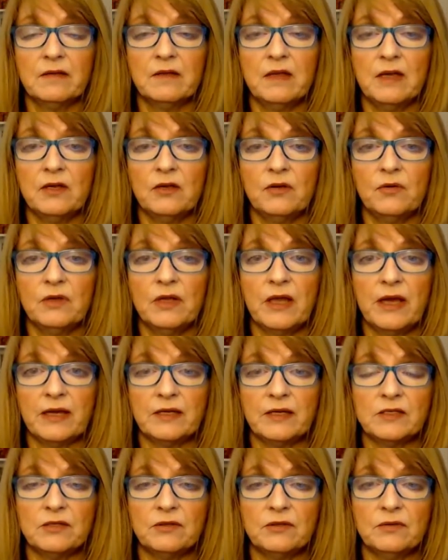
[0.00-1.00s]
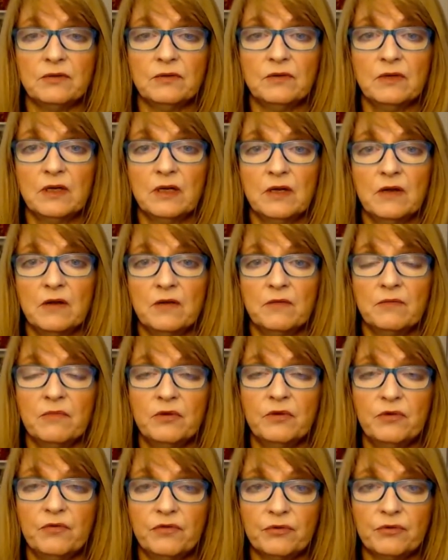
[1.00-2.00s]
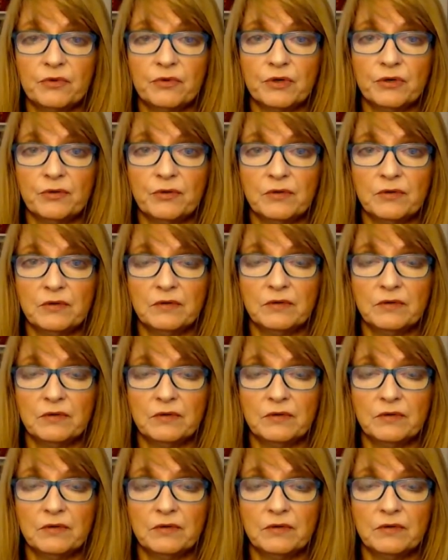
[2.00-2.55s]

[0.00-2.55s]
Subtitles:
that you would like to move through.